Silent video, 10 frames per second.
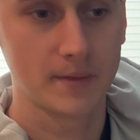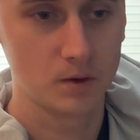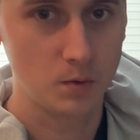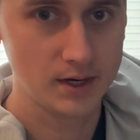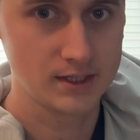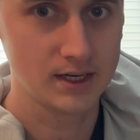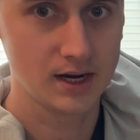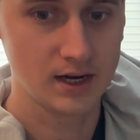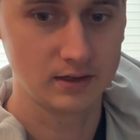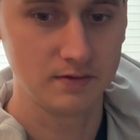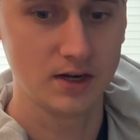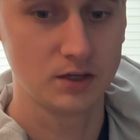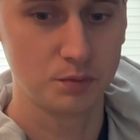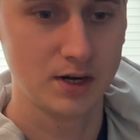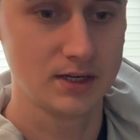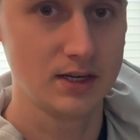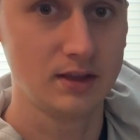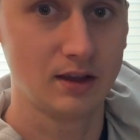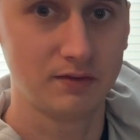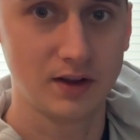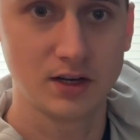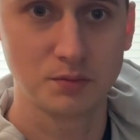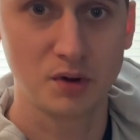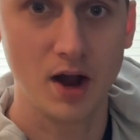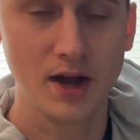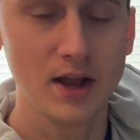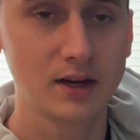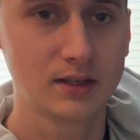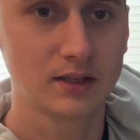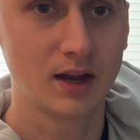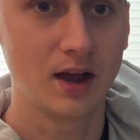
once it has finished printing the finished product.